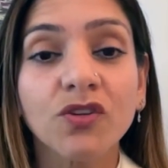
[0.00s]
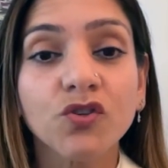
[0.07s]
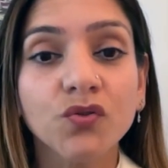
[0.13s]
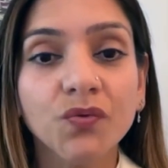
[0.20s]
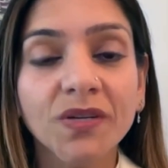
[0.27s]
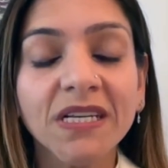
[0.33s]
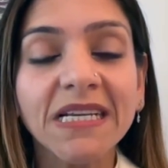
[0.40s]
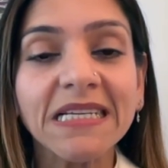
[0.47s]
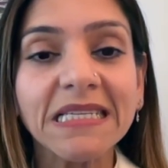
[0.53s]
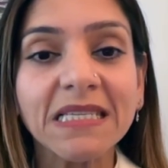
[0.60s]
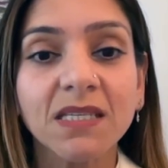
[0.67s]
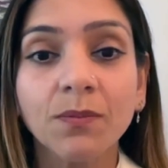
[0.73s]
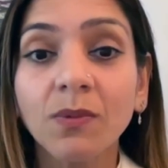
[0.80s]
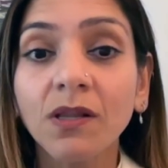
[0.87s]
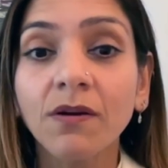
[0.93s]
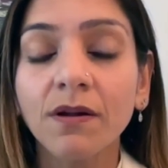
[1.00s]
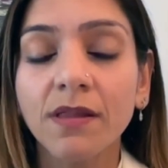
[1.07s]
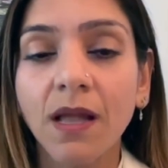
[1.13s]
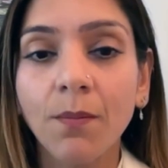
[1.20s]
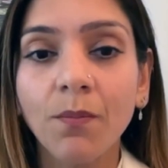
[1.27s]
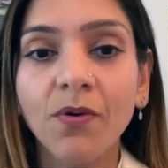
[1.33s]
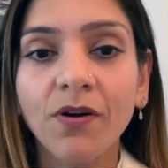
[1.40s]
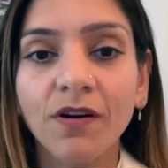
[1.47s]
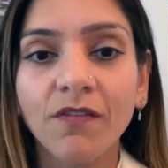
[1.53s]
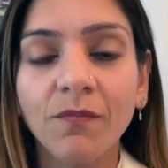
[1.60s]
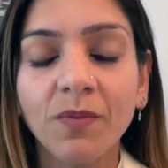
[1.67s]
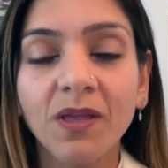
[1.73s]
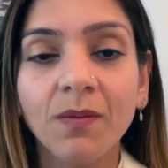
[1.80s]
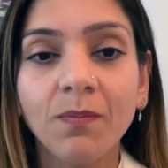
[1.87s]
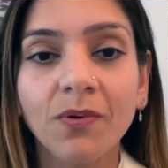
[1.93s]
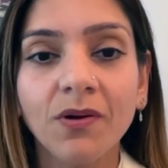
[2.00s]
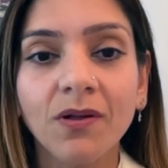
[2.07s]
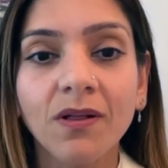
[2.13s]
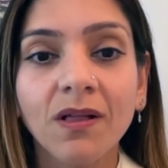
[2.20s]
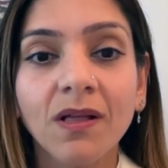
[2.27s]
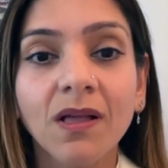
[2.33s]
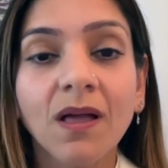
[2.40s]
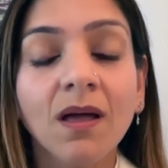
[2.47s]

treat a similar number of people